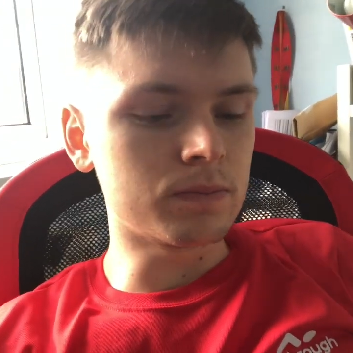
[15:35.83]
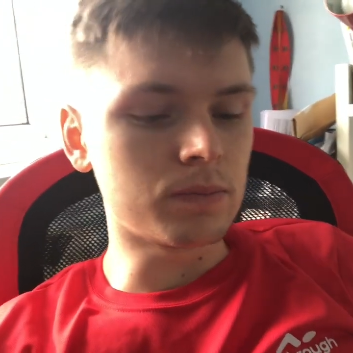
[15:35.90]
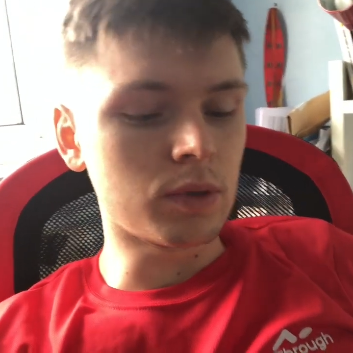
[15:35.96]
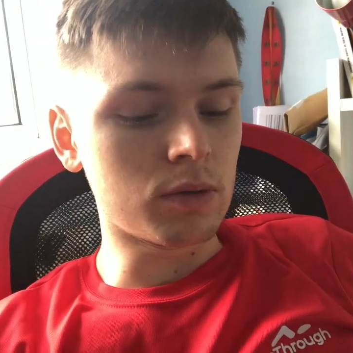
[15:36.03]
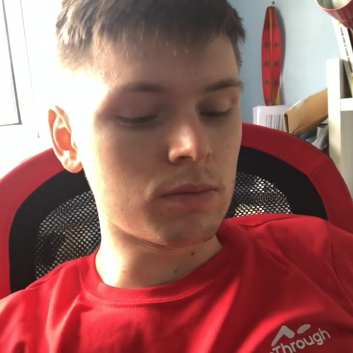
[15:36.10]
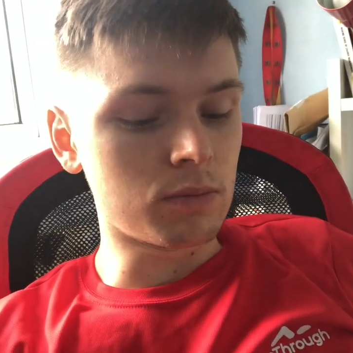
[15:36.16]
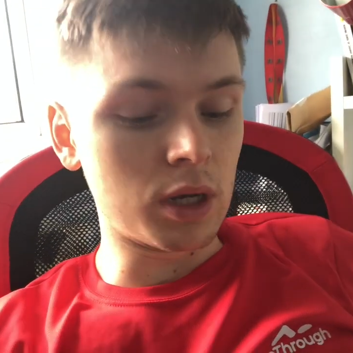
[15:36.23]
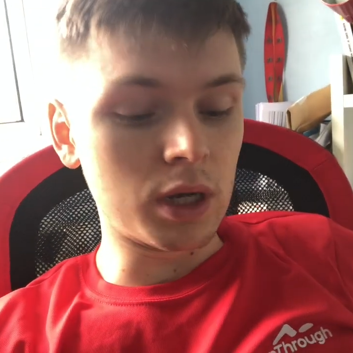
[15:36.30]

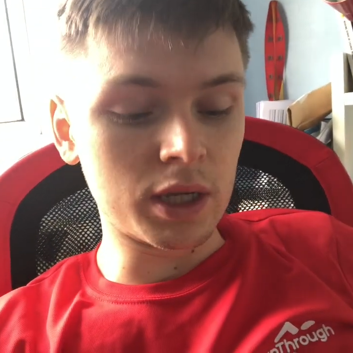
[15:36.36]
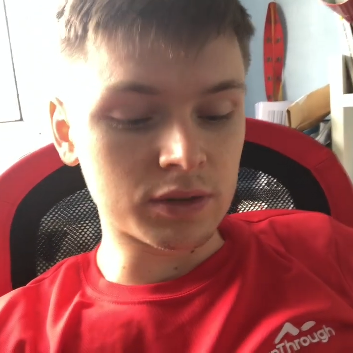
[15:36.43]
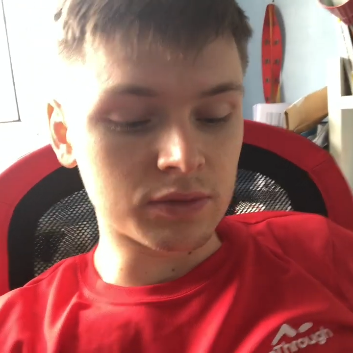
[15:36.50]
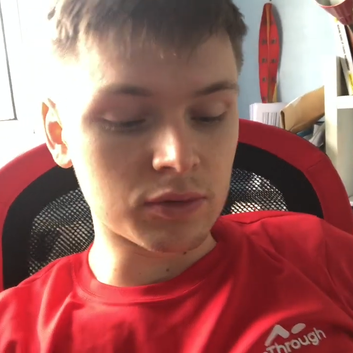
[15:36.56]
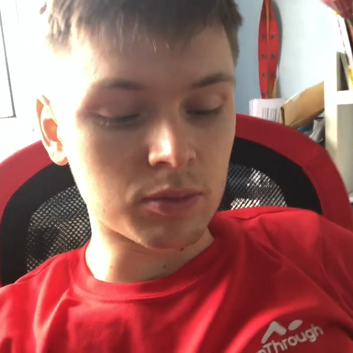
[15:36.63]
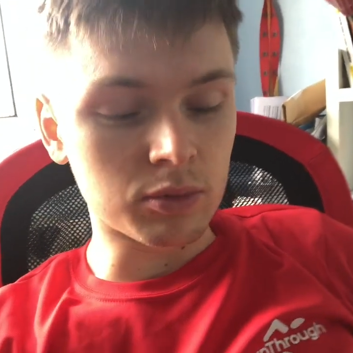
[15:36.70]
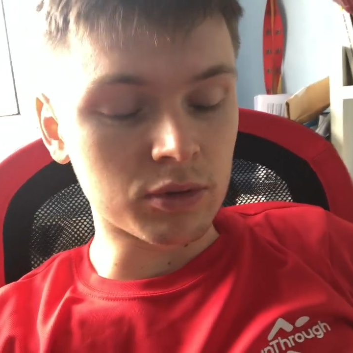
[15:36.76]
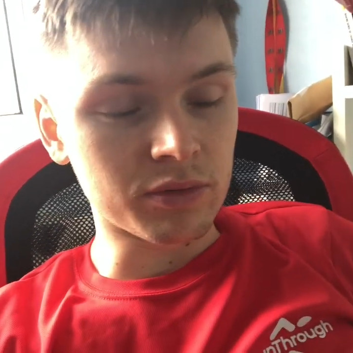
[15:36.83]
but my legs
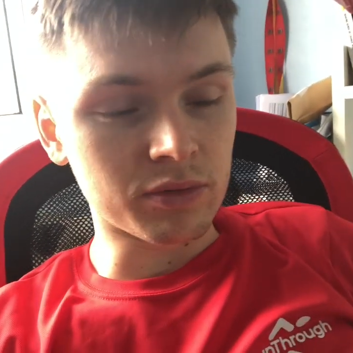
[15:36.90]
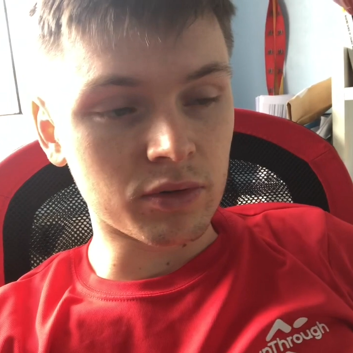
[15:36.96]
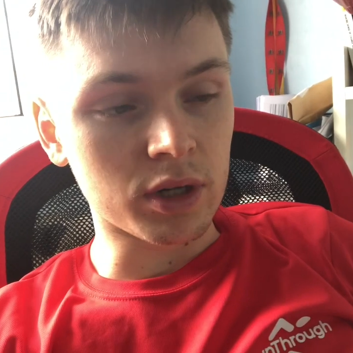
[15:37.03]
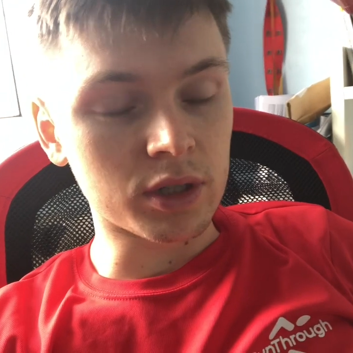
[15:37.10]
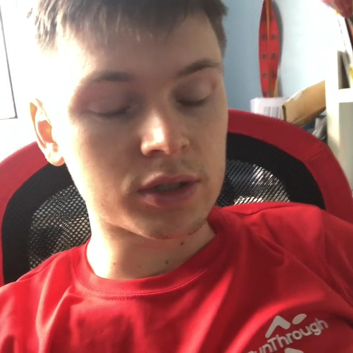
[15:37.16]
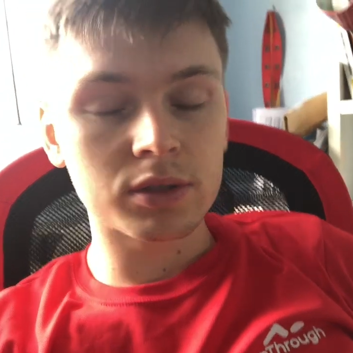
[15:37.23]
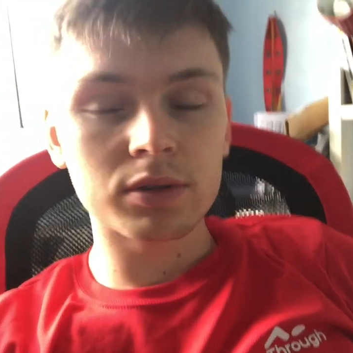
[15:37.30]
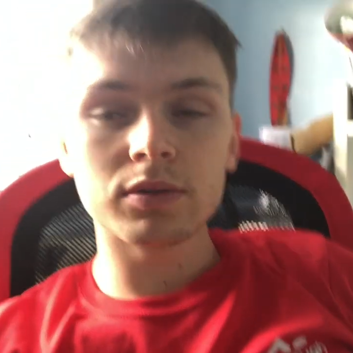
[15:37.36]
feel pretty
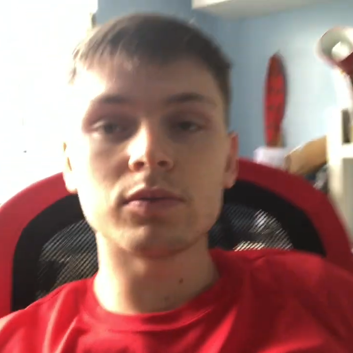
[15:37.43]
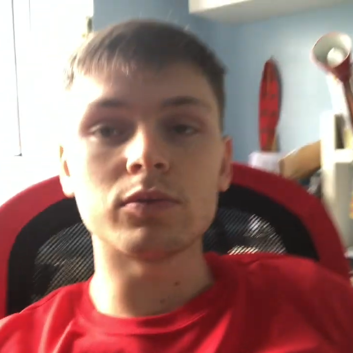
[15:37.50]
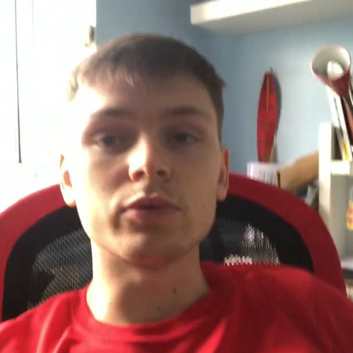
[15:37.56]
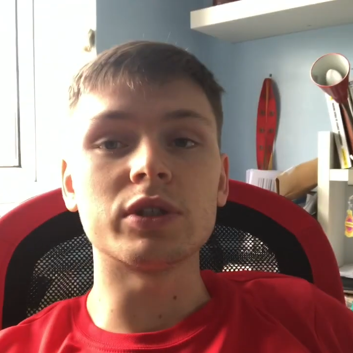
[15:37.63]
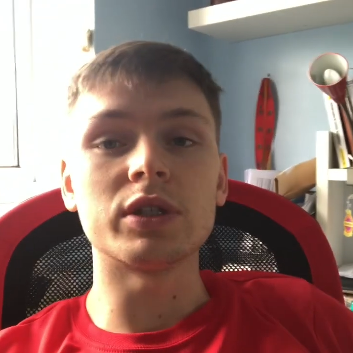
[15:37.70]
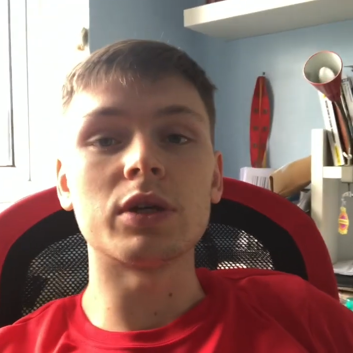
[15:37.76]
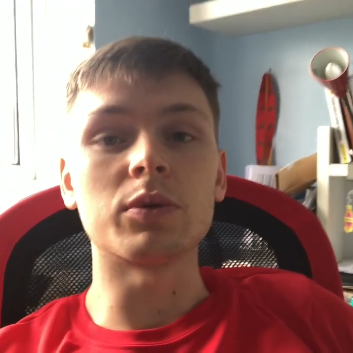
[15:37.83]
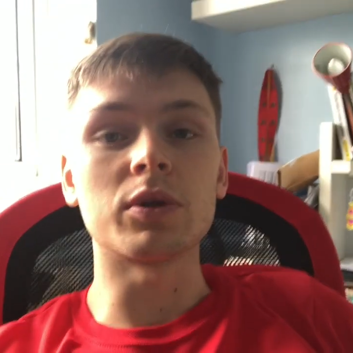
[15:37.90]
fresh. We'll
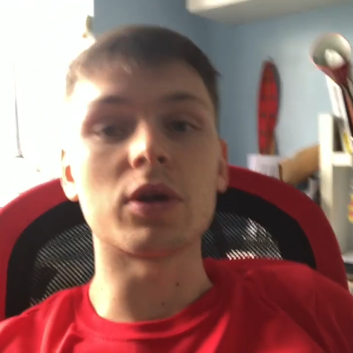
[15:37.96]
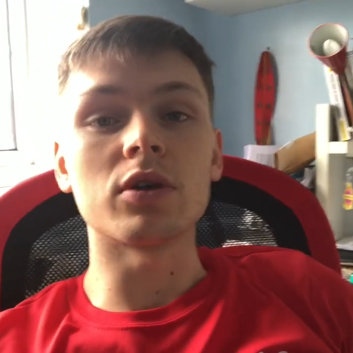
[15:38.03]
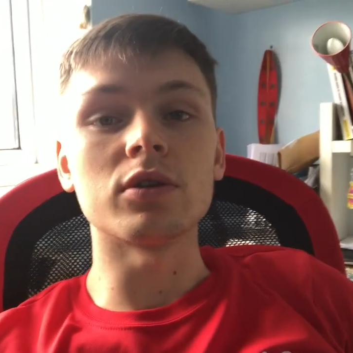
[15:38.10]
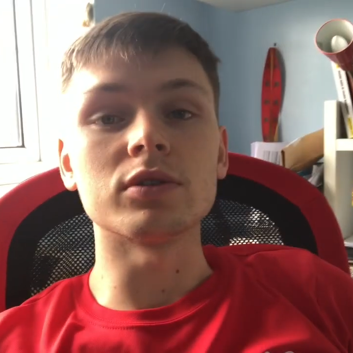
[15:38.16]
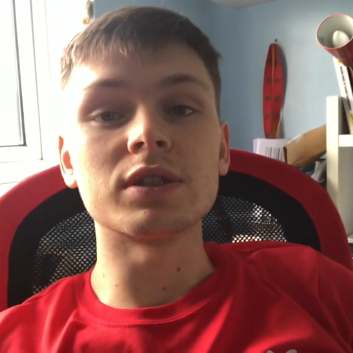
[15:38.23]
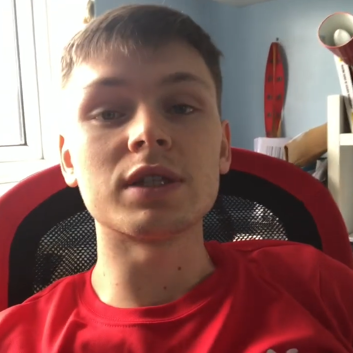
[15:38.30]
see how it goes.